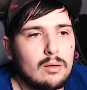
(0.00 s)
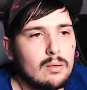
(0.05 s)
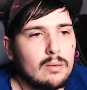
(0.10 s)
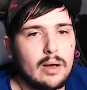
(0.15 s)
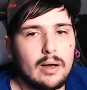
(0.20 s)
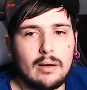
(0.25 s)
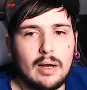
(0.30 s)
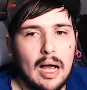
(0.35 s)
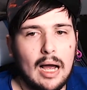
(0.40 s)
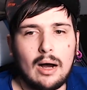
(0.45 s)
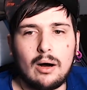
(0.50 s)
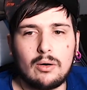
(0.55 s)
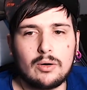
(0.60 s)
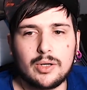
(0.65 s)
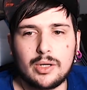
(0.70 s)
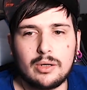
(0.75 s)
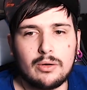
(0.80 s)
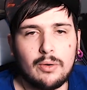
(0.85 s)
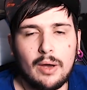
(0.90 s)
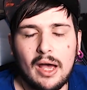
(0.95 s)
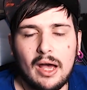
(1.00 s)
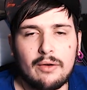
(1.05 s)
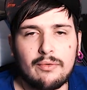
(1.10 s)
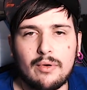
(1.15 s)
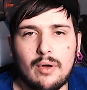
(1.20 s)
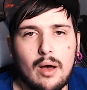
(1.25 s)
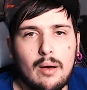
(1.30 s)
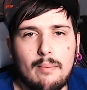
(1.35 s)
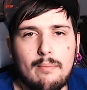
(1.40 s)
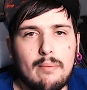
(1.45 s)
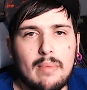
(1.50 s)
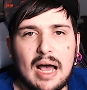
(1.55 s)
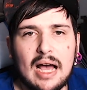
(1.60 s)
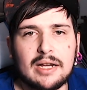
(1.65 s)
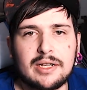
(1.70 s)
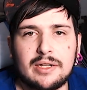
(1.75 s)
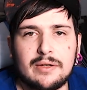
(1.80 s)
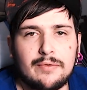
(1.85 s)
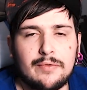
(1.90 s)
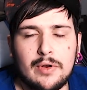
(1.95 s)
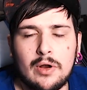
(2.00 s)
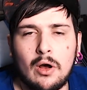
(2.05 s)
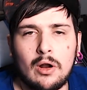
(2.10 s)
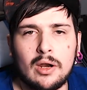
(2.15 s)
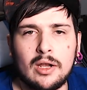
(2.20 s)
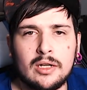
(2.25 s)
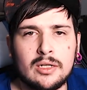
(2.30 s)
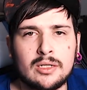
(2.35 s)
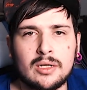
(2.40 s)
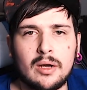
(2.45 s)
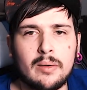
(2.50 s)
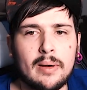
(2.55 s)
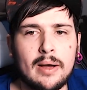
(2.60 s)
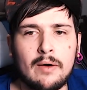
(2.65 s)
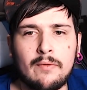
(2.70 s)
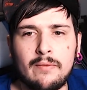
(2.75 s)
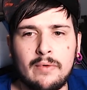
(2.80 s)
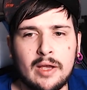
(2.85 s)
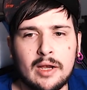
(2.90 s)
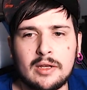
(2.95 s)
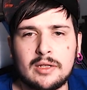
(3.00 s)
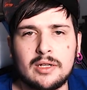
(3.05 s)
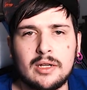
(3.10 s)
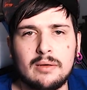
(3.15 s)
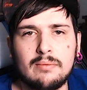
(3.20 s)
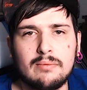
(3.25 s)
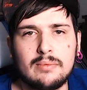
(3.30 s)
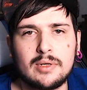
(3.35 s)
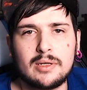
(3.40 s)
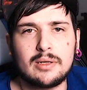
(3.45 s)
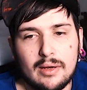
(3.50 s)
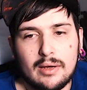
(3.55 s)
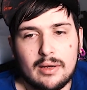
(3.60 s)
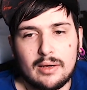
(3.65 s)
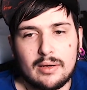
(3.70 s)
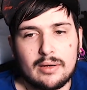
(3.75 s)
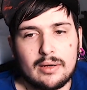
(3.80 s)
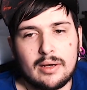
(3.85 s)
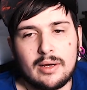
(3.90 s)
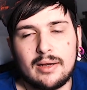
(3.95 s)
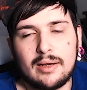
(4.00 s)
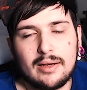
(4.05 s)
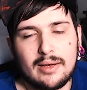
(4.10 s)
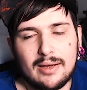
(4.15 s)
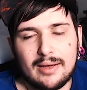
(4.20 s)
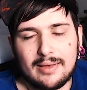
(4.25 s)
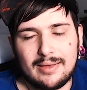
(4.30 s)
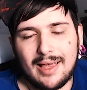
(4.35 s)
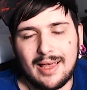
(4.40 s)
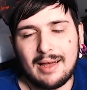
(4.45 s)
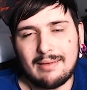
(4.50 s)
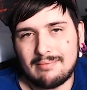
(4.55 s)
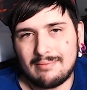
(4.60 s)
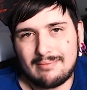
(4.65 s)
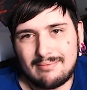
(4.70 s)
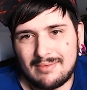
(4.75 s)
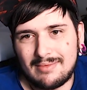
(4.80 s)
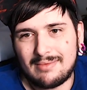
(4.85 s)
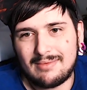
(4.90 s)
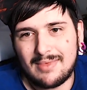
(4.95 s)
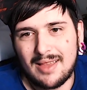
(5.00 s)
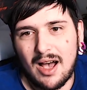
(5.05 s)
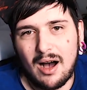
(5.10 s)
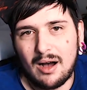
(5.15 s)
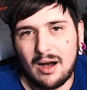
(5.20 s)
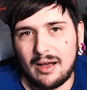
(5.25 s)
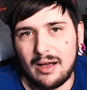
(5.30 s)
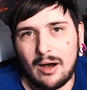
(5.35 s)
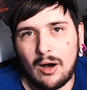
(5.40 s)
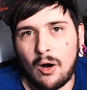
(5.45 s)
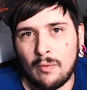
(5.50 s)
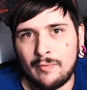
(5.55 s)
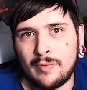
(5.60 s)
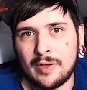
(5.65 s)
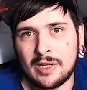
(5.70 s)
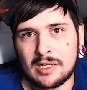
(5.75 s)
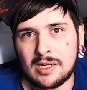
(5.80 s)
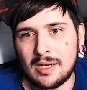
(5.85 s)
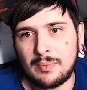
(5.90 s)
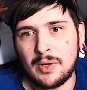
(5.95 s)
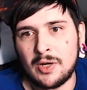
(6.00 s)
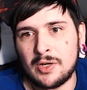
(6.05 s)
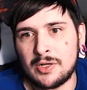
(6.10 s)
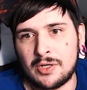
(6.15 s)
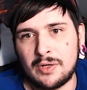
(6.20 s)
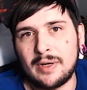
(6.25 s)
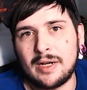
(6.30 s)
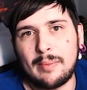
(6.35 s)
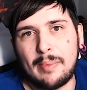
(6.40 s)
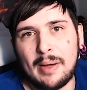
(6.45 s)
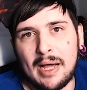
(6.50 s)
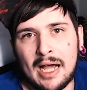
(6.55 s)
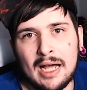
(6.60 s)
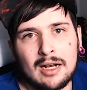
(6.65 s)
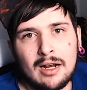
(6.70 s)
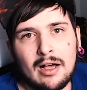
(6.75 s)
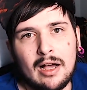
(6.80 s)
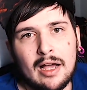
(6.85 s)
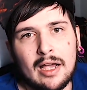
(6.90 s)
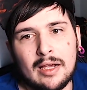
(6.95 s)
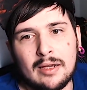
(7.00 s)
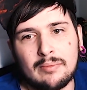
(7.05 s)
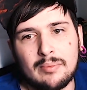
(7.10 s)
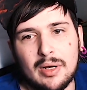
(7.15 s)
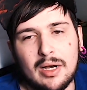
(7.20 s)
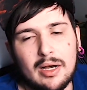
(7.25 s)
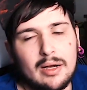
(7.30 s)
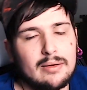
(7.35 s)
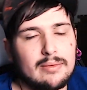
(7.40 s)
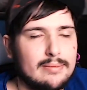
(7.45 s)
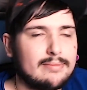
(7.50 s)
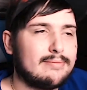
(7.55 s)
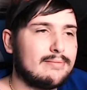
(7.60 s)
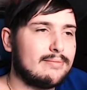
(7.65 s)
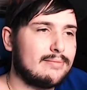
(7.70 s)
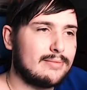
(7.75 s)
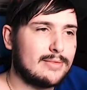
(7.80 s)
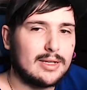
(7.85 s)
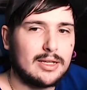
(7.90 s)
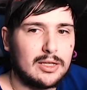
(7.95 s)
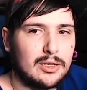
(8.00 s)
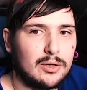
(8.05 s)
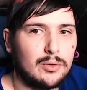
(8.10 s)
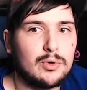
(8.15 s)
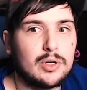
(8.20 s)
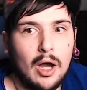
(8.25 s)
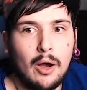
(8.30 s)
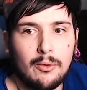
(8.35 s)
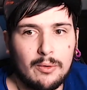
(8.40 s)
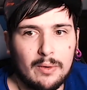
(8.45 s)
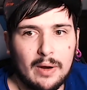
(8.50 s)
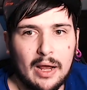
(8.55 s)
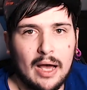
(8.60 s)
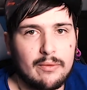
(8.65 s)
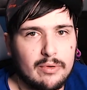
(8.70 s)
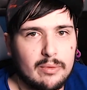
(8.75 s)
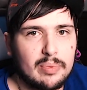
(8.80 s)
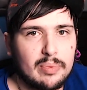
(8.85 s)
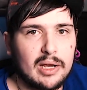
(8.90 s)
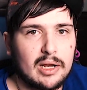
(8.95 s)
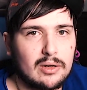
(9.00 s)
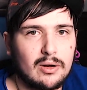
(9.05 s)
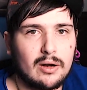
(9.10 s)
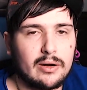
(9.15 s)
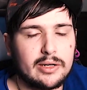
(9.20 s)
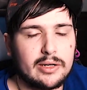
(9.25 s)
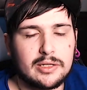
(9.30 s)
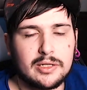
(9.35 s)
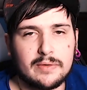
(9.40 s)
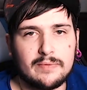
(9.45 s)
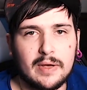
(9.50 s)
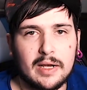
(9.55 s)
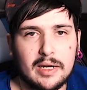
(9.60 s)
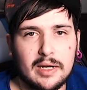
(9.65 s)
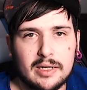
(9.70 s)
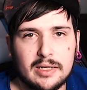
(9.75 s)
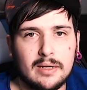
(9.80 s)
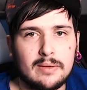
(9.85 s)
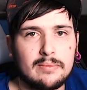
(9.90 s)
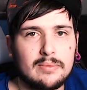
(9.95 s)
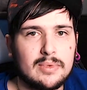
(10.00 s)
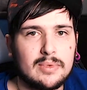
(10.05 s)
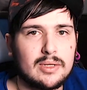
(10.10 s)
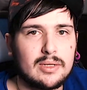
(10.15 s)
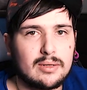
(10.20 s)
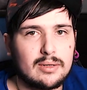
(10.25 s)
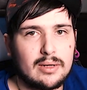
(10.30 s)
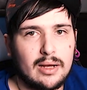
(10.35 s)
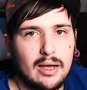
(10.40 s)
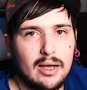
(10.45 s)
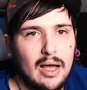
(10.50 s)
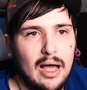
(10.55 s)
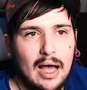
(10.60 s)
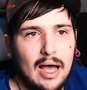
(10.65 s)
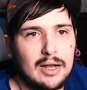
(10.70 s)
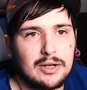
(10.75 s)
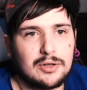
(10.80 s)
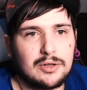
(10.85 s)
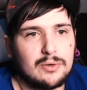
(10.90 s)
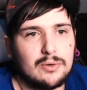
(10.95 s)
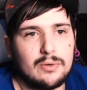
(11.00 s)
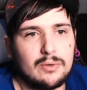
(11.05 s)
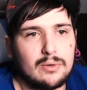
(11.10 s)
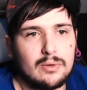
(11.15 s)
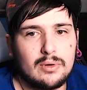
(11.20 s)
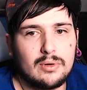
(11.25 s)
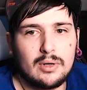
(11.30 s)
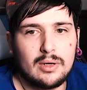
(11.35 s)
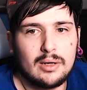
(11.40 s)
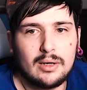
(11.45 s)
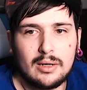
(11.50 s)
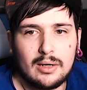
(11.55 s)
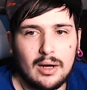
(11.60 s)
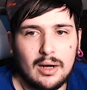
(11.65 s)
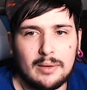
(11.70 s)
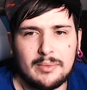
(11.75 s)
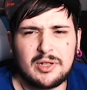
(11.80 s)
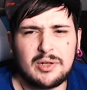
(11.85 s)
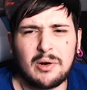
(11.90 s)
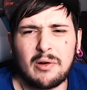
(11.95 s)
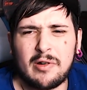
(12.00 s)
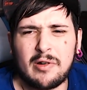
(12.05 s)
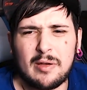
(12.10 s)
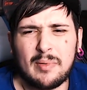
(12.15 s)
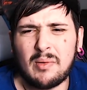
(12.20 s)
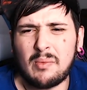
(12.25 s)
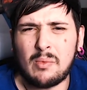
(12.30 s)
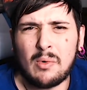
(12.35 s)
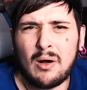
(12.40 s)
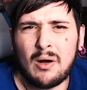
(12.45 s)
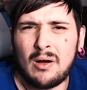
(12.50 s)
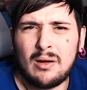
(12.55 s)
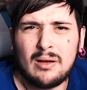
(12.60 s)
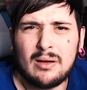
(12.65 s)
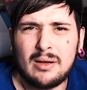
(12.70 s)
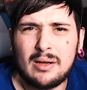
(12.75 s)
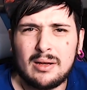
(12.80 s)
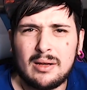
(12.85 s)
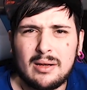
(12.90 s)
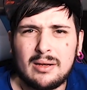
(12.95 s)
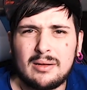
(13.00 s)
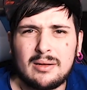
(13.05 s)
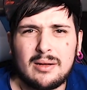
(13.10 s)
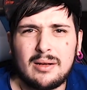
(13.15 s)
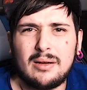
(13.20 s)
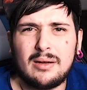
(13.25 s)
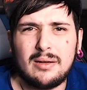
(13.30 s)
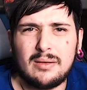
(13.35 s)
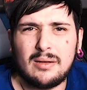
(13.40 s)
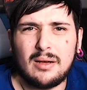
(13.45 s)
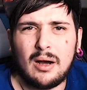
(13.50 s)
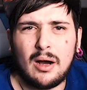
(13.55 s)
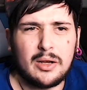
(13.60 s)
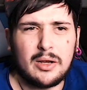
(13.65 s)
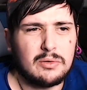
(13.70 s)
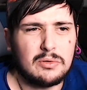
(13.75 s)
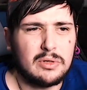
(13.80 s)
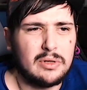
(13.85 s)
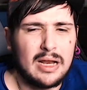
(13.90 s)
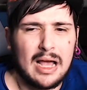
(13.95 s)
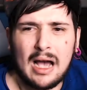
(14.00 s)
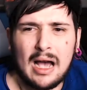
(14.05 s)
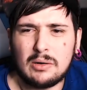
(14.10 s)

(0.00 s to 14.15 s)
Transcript: how do you have a massive knowledge about victims? That obviously puts you in a bad light, but you don't have a big knowledge of victims at all. I'm sorry, but what? Are you now